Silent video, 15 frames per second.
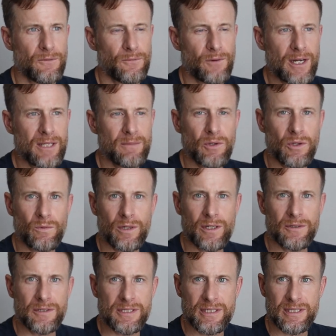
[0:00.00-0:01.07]
frame on the
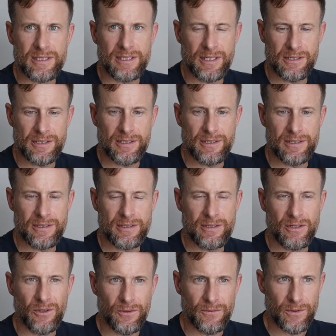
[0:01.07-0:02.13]
wall is 6 inches.
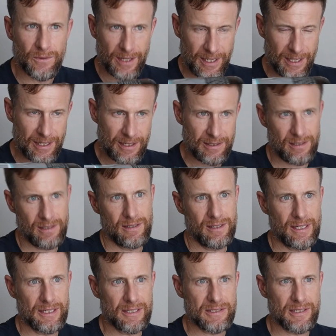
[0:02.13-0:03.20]
So if you add,
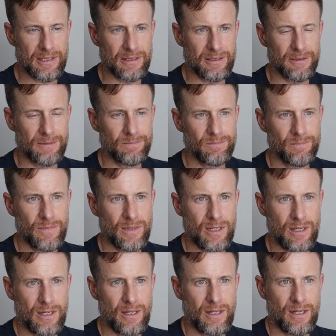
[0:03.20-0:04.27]
I guess like a
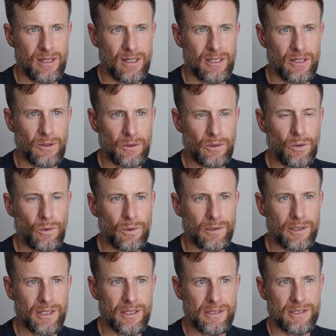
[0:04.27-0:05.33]

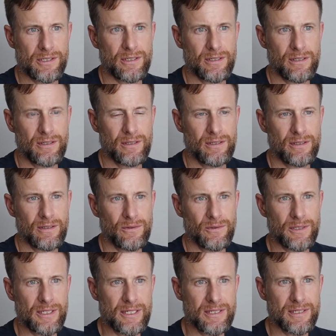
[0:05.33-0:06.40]
1/4 inch
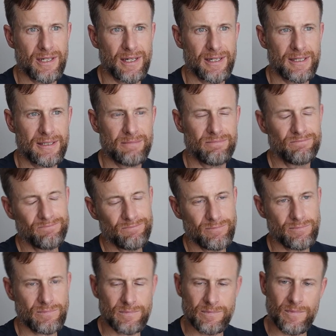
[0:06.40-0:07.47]
on each side,
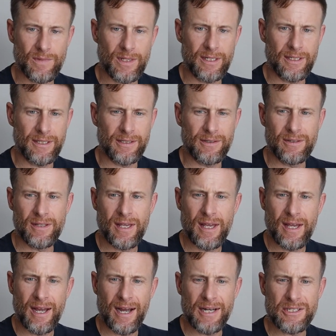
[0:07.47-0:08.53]
I
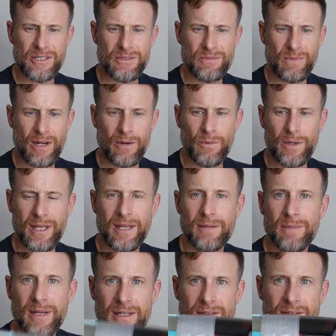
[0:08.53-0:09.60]
went ahead
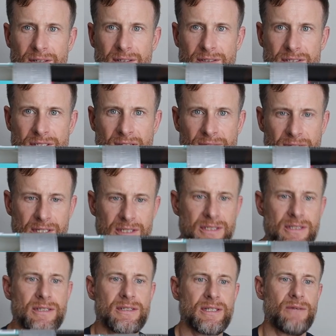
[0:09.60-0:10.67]
and made it 7
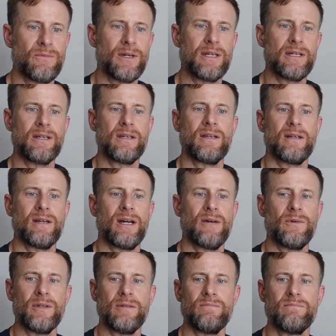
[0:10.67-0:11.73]
inches. That way I
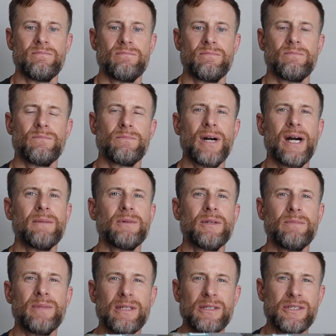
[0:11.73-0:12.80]
would probably
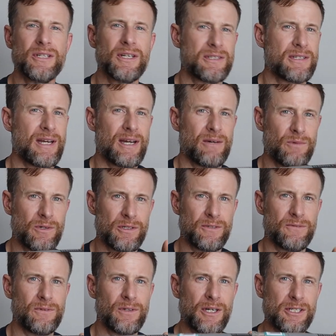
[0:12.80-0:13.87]
be just at where
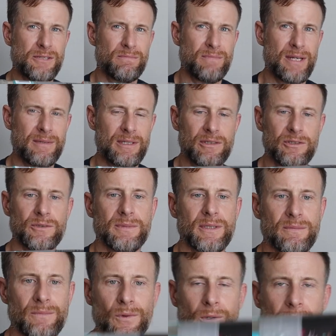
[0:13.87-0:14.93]
it's flush, maybe a little
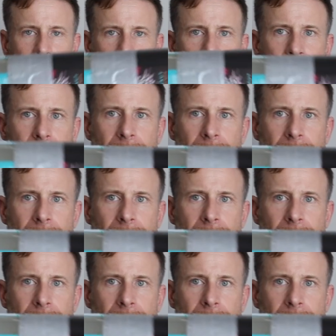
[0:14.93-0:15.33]
bit more.